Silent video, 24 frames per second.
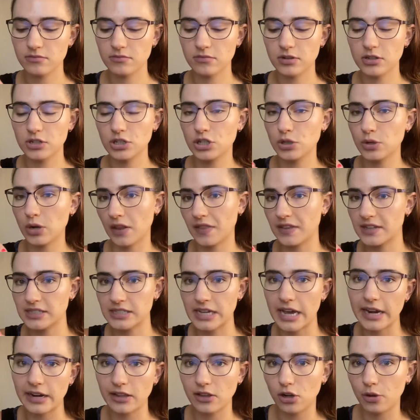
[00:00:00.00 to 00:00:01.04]
do it on the
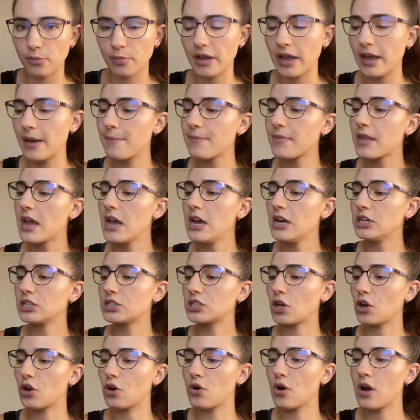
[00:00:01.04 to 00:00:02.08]
side a little bit.
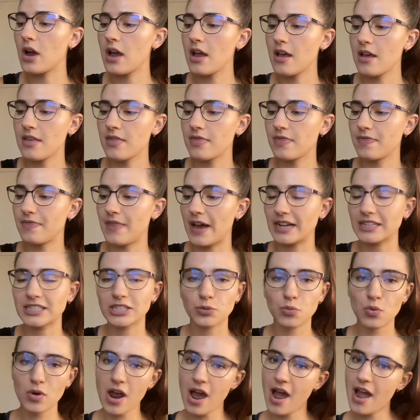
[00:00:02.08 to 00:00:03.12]
So that's
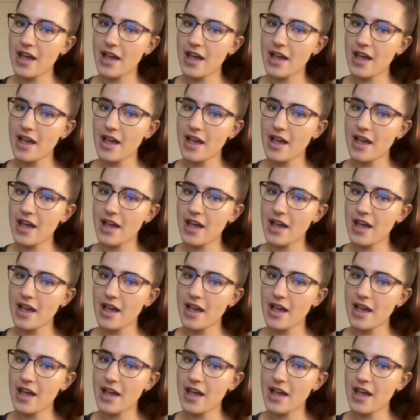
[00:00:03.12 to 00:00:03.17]
what I